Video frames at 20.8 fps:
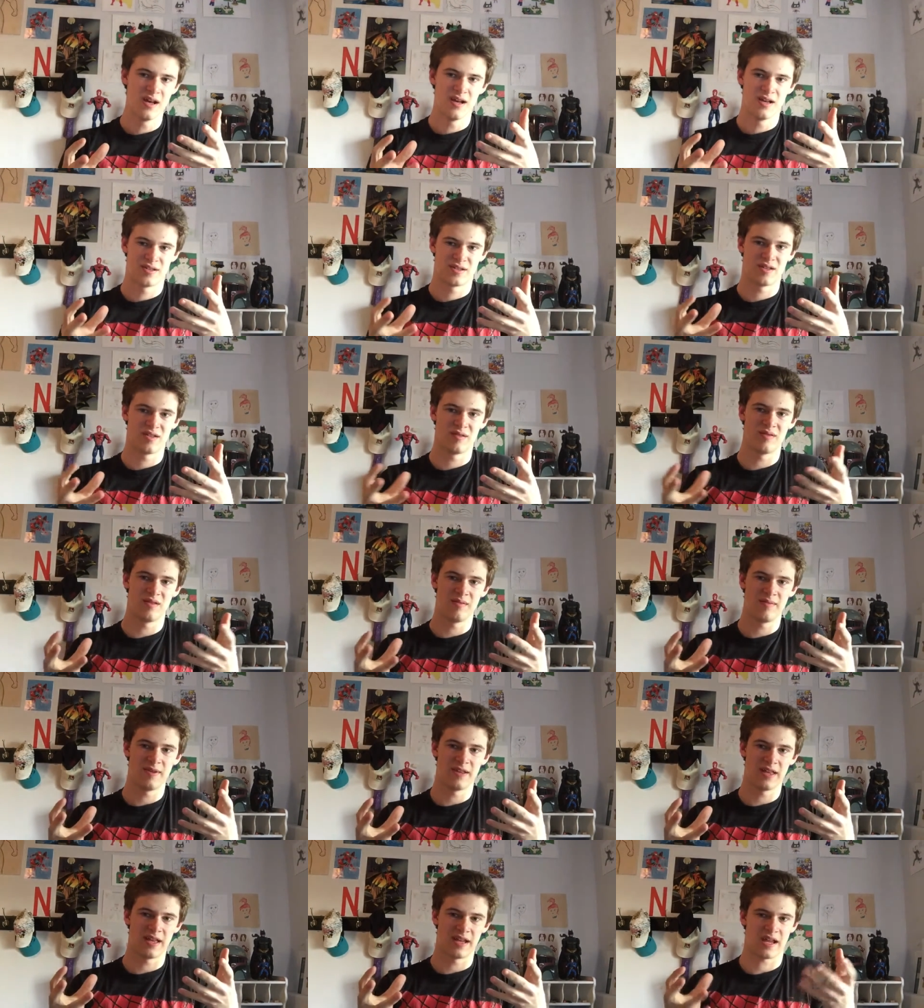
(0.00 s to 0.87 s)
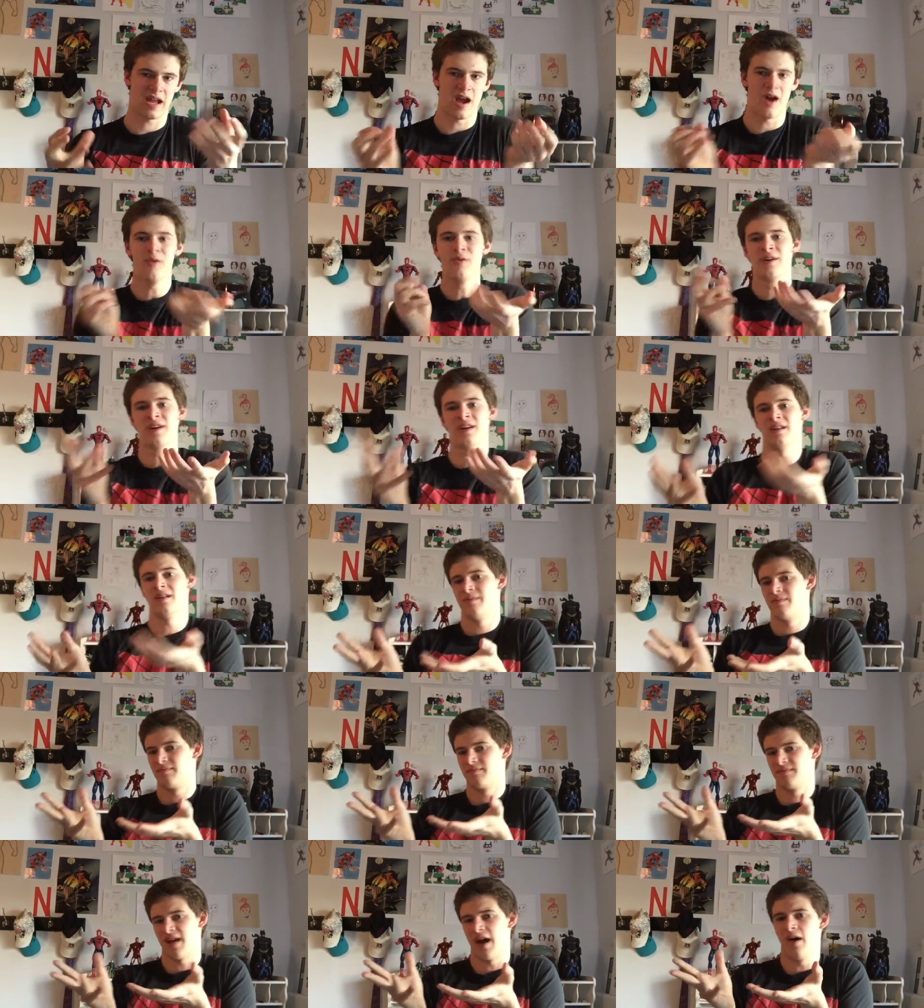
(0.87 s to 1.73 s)
so they'd be like, how are we gonna
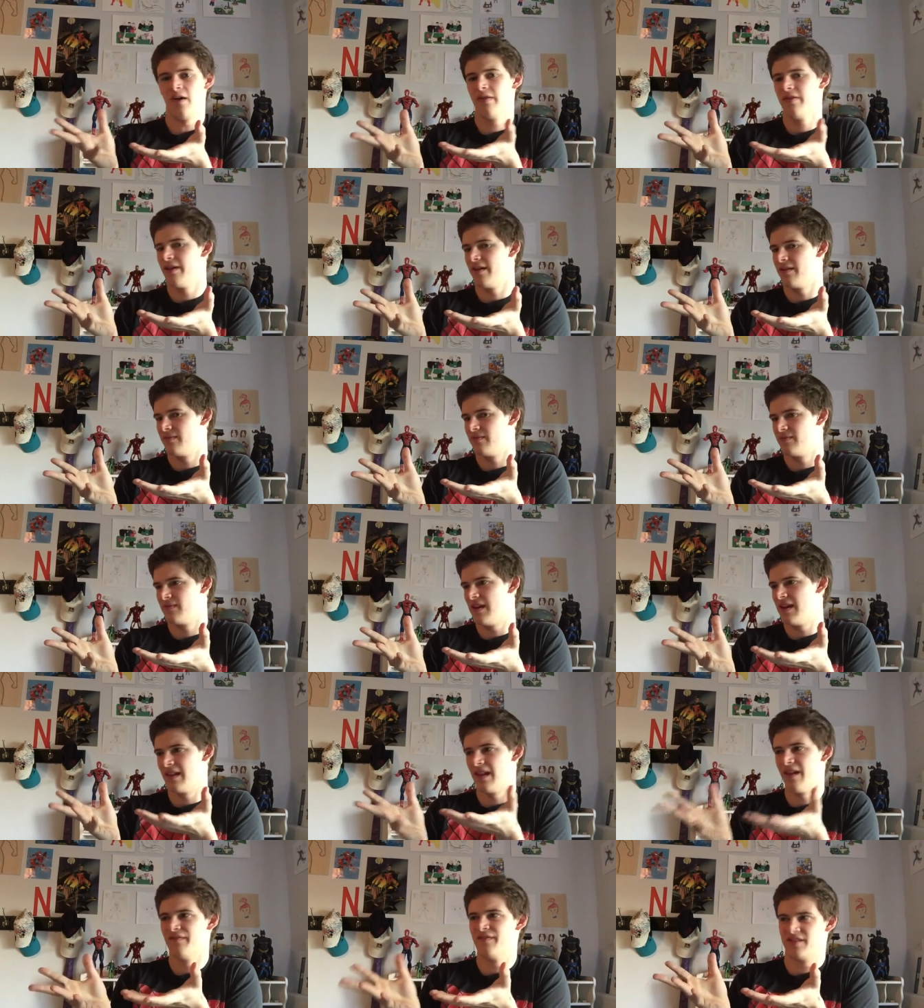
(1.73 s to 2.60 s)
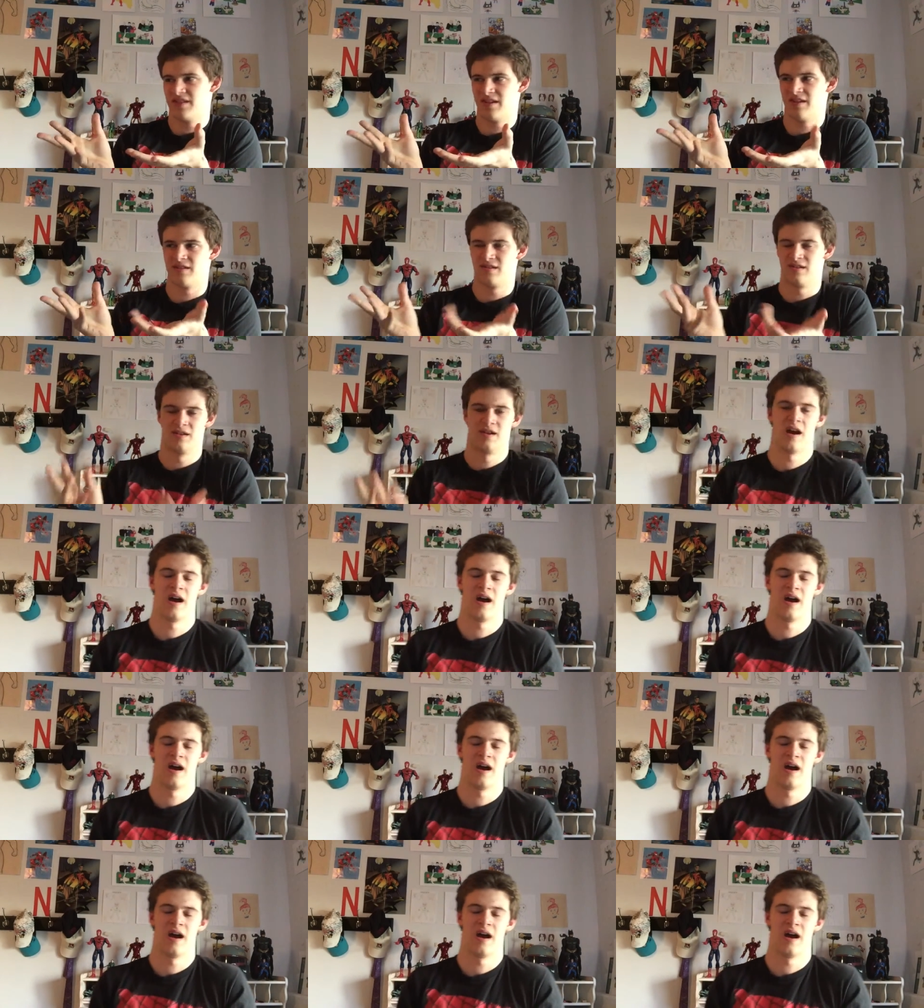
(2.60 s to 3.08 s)
tell that they love each other?